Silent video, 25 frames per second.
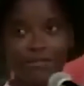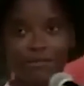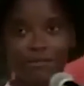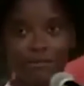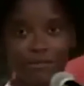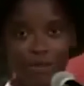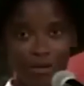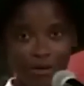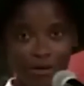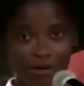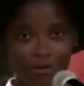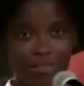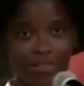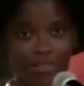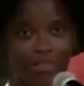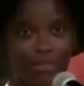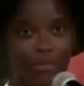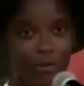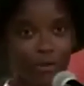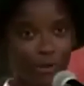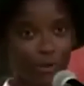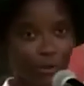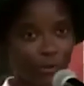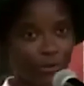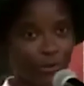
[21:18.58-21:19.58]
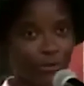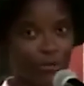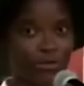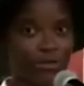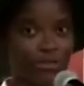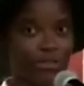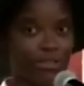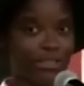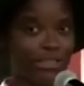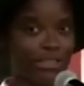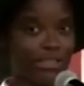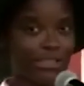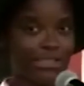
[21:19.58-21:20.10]
very known
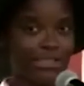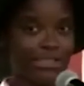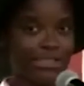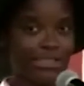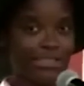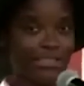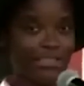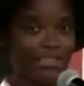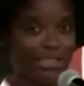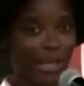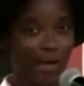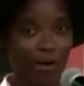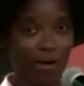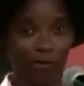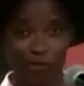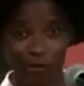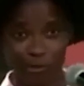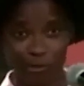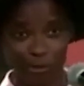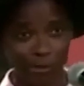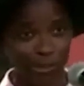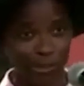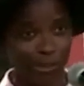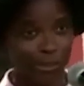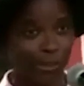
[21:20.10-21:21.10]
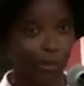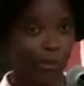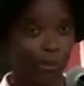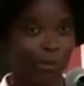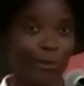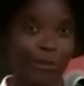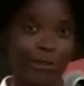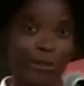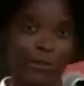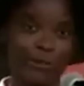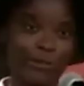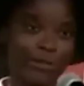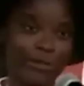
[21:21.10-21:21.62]
to everybody in
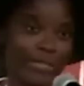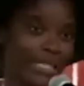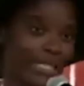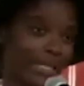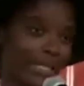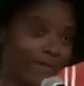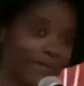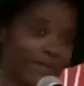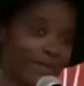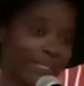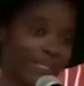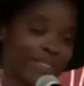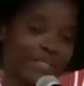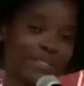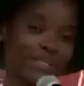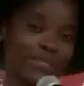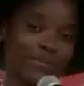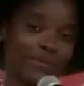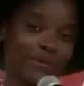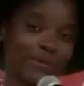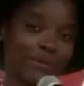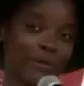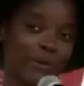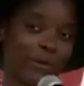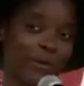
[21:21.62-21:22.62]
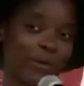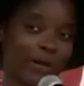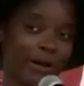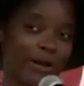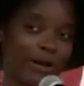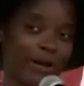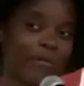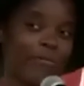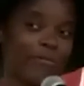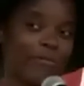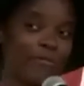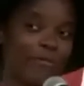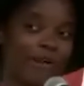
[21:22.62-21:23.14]
Hollywood and every interviewer where
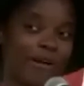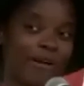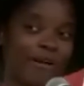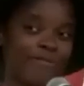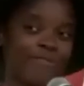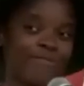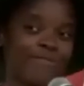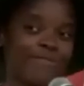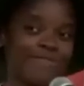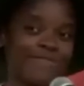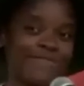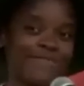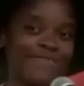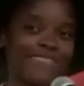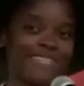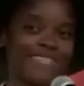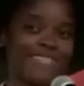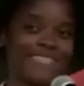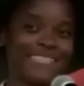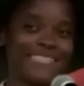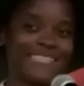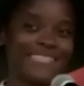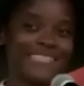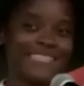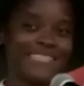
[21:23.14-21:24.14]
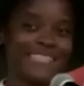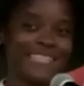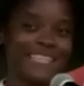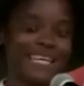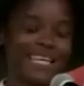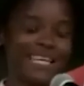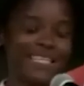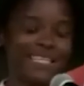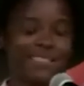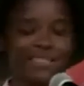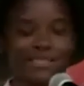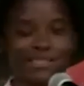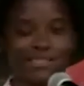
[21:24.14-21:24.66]
I'm from.
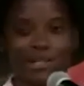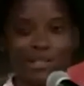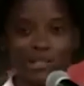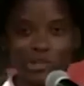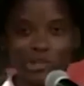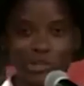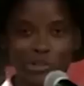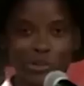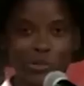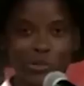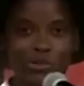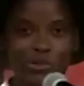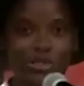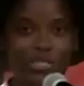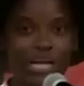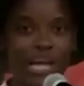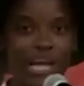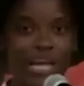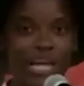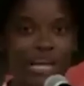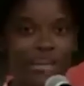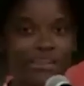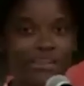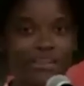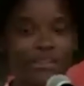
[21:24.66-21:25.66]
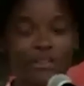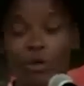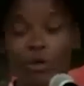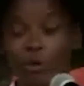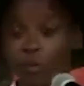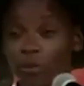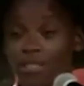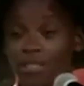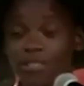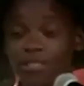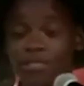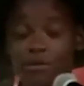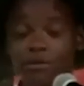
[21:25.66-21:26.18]
There's this country called Guyana. No,
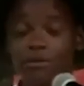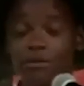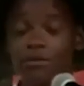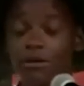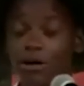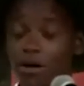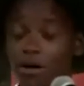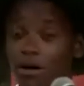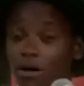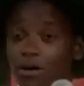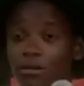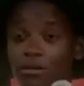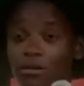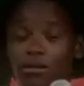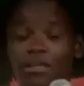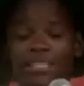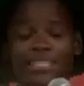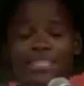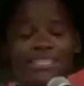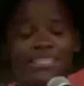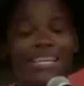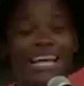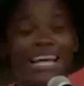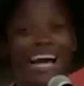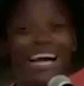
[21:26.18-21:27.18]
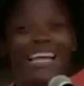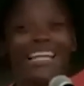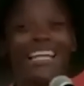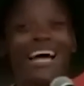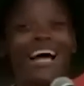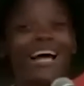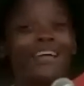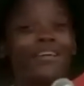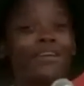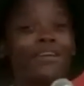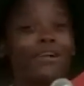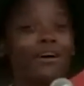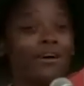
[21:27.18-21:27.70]
it's not Ghana, it's
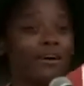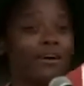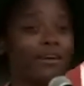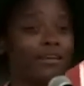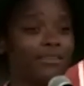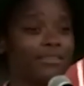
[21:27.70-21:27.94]
Guyana.